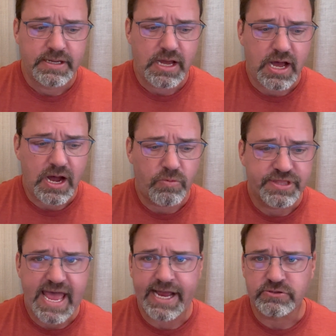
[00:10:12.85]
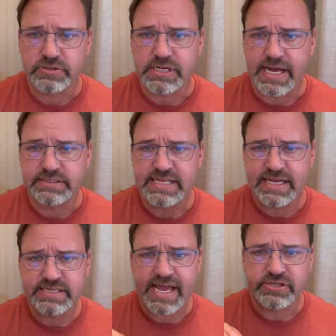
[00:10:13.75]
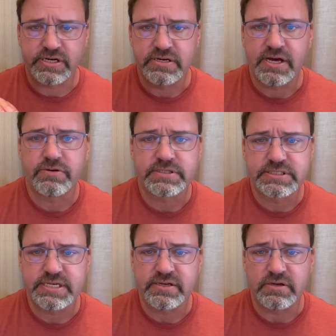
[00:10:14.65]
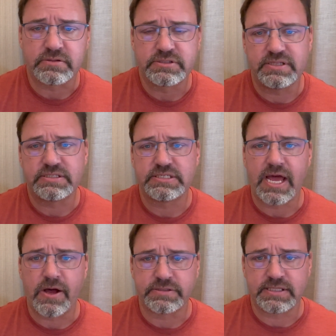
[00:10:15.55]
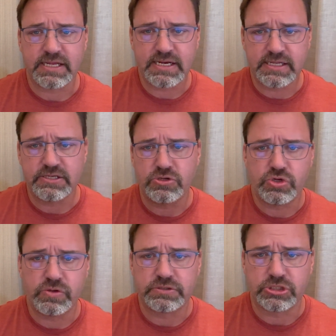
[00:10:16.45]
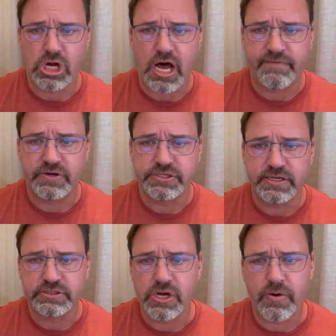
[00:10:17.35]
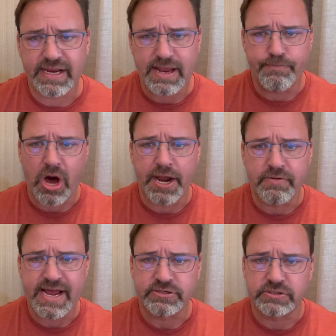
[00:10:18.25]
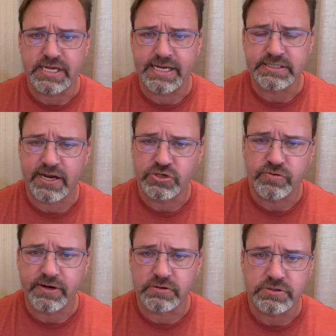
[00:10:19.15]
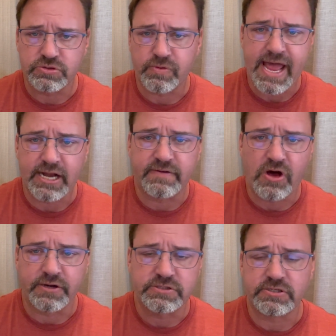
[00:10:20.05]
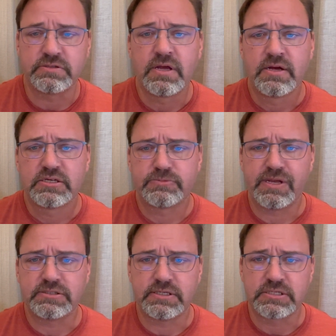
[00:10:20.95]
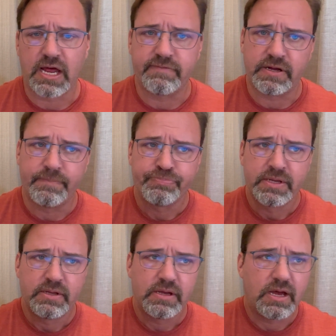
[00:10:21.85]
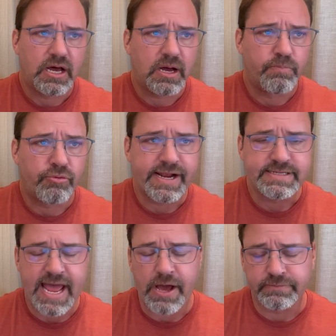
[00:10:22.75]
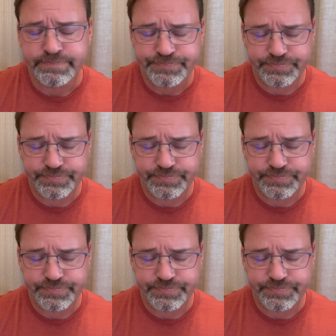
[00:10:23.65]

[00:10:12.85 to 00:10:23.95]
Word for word: uh, with exercise, that's actually another signal to the cells that they need to induce autophagy. So again, moderate exercise kind of triggers those reactive oxygen species, kind of a uh, breakdown